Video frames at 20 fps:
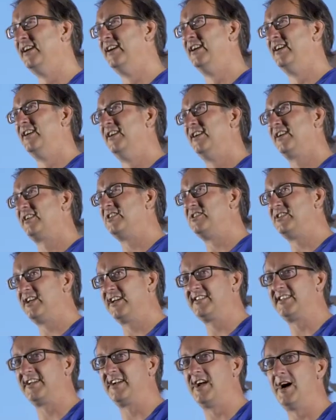I could
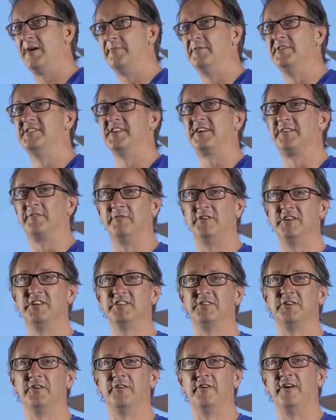check the cupboards. I could
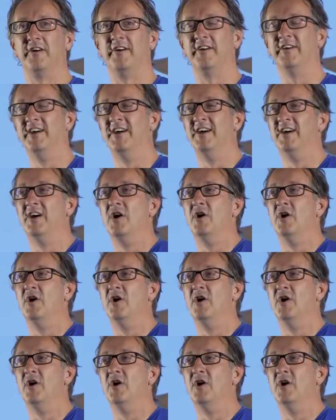reassure her.